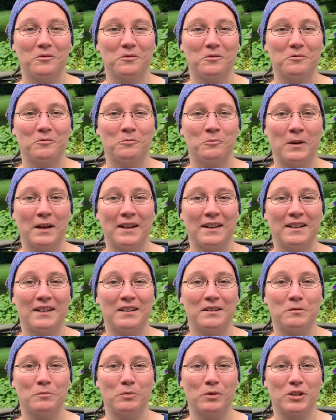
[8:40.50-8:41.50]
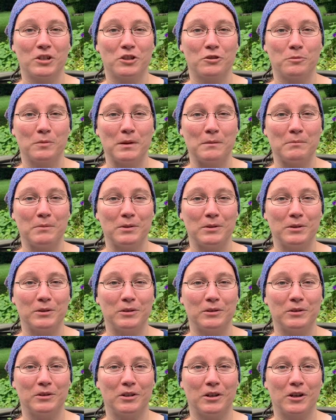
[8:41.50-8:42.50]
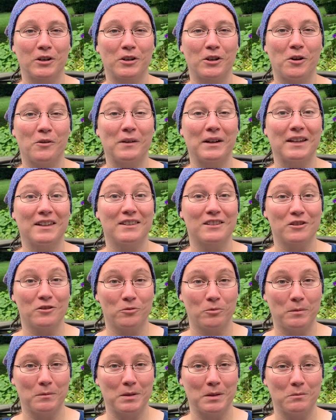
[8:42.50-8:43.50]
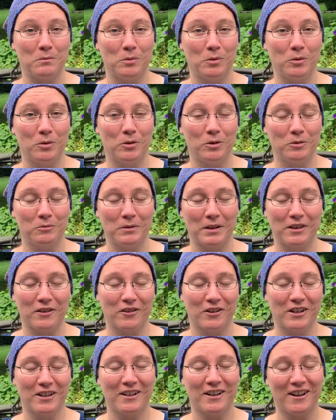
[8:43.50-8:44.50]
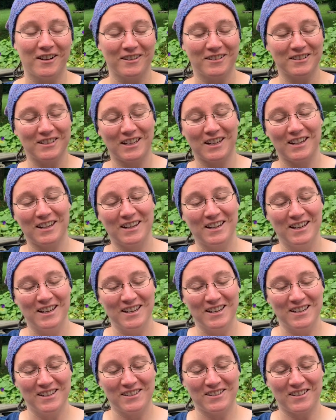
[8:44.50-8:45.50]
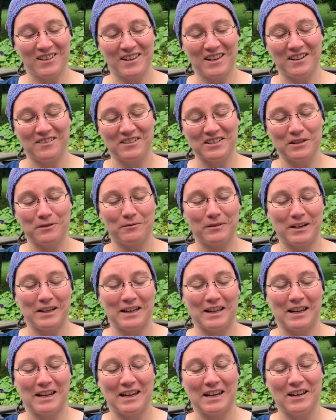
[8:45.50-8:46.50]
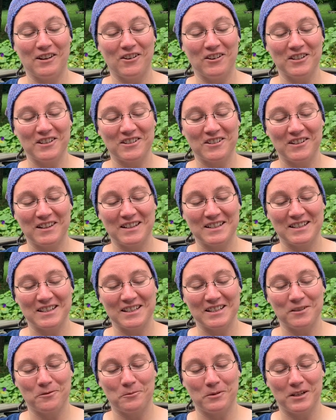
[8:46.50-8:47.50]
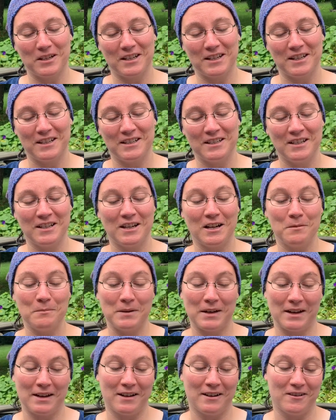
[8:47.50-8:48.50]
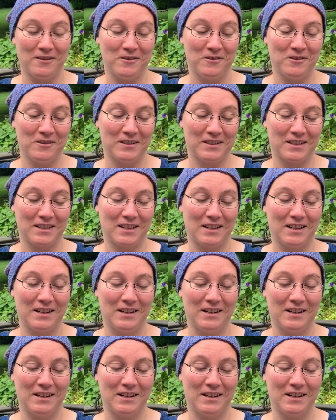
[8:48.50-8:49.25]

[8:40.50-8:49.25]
when British people are going in the swimming pool when they're on holiday. So that one's funny. He also has this one about